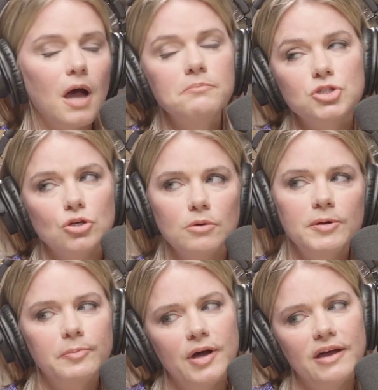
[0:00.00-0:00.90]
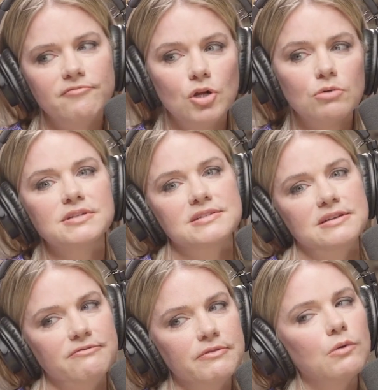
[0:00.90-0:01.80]
I'm sure people have noticed
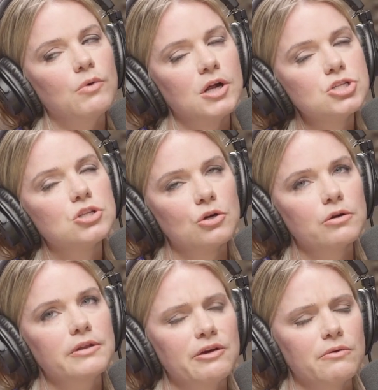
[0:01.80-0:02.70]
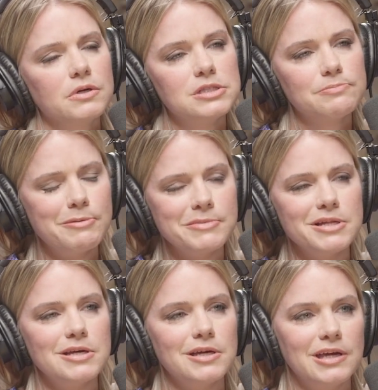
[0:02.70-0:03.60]
if they watched the earlier ones.
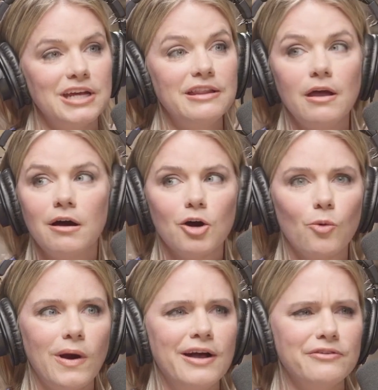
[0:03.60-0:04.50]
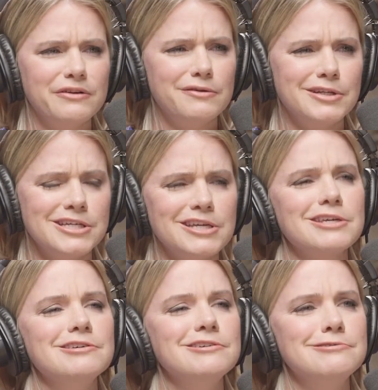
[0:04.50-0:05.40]
Probably and they hung around. They're like,
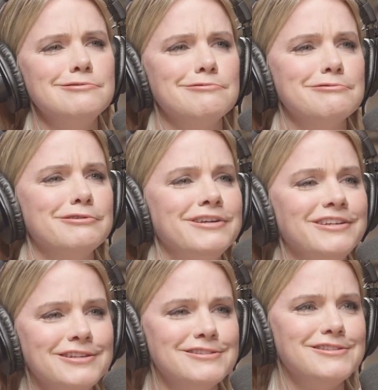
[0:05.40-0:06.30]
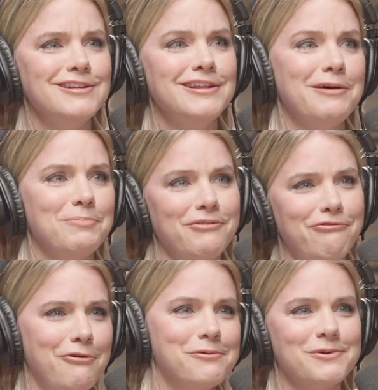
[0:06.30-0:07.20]
"Oh, he didn't say that
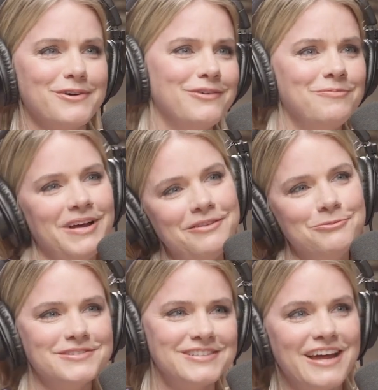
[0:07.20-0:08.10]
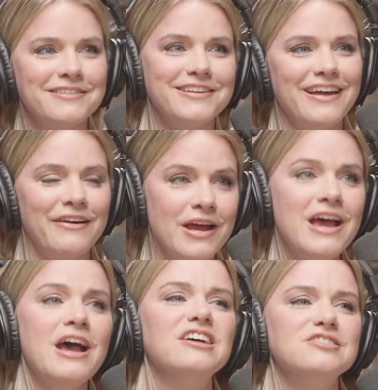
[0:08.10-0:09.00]
before. Beth wasn't acting that."
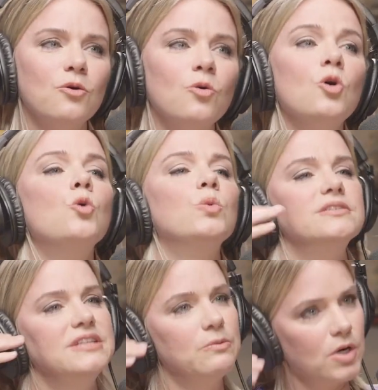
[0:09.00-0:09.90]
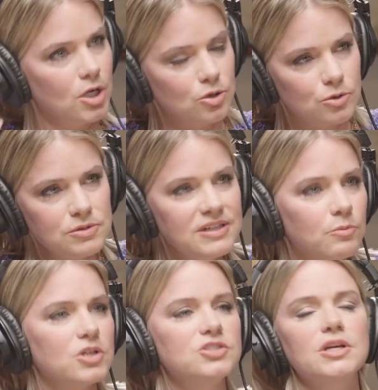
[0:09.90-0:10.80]
So we decided we're gonna loosen.
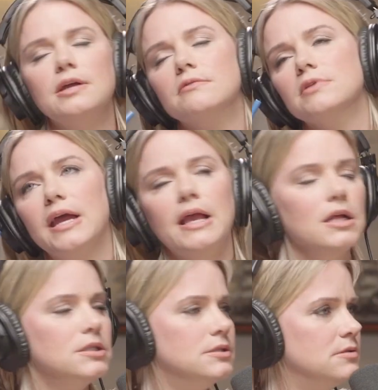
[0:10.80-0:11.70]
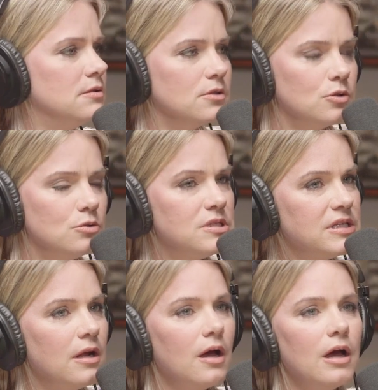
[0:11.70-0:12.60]
We're just gonna
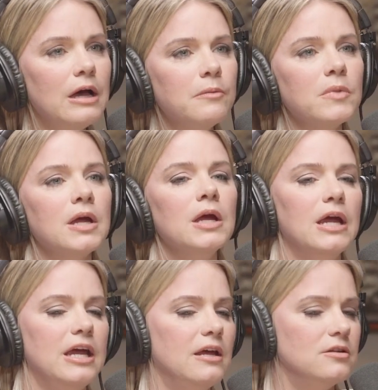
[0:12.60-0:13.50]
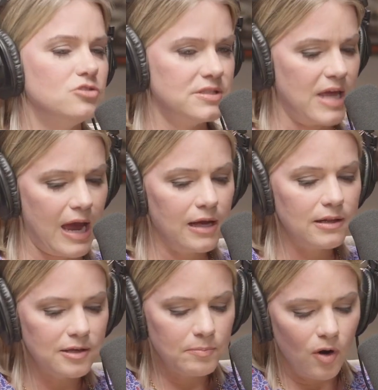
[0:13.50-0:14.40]
loosen up and just act
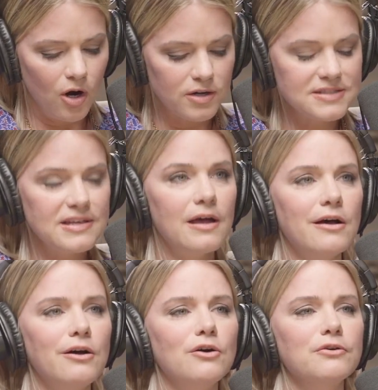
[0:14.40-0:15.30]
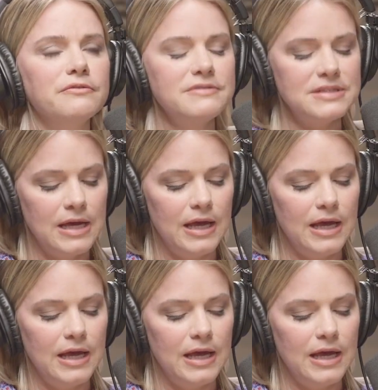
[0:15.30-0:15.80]
like ourselves.